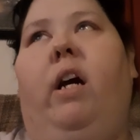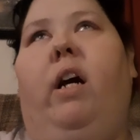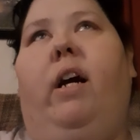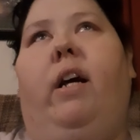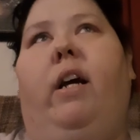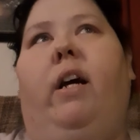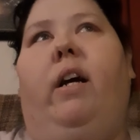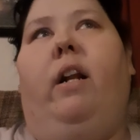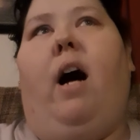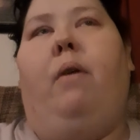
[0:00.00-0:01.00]

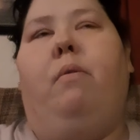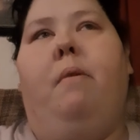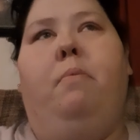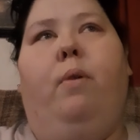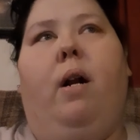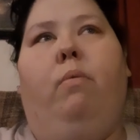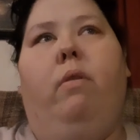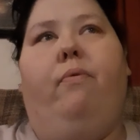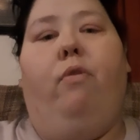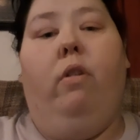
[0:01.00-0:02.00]
And I remember when I
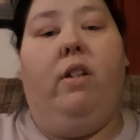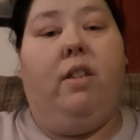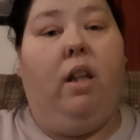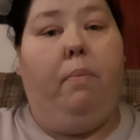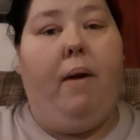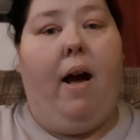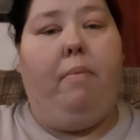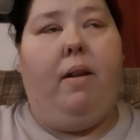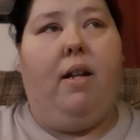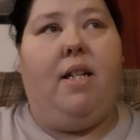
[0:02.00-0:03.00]
went for the sleep
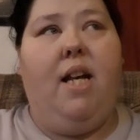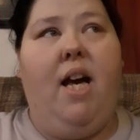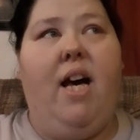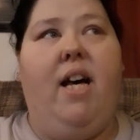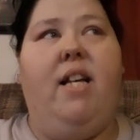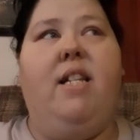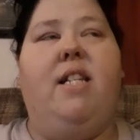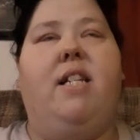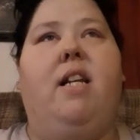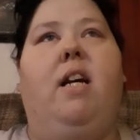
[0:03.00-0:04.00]
apnea
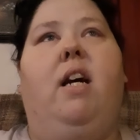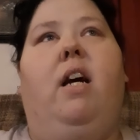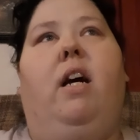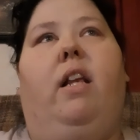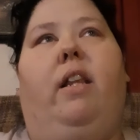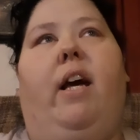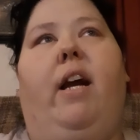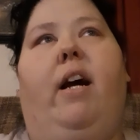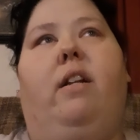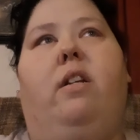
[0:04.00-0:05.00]
test, they
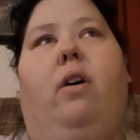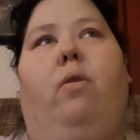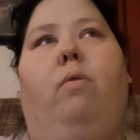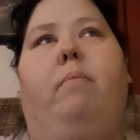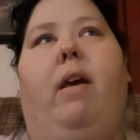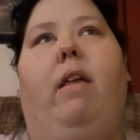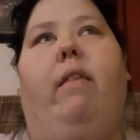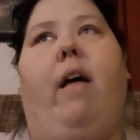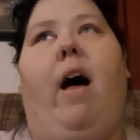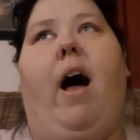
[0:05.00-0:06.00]
had told me
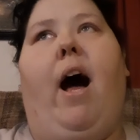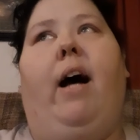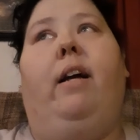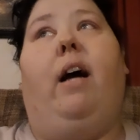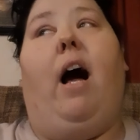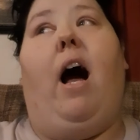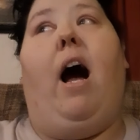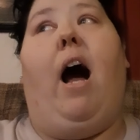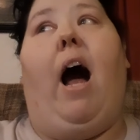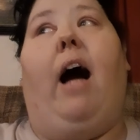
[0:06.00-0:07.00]
that
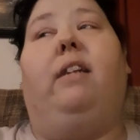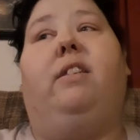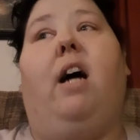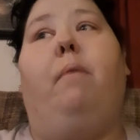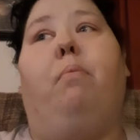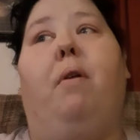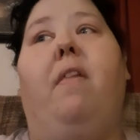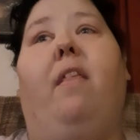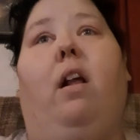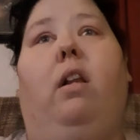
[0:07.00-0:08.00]
I stopped
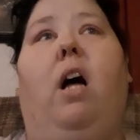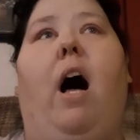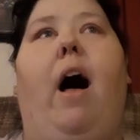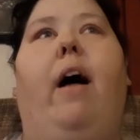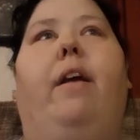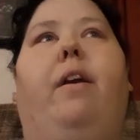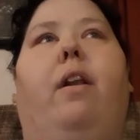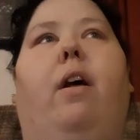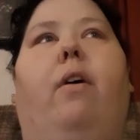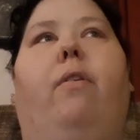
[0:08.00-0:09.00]
breathing a lot,
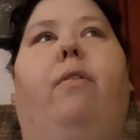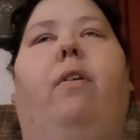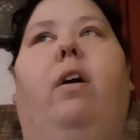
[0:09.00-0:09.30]
And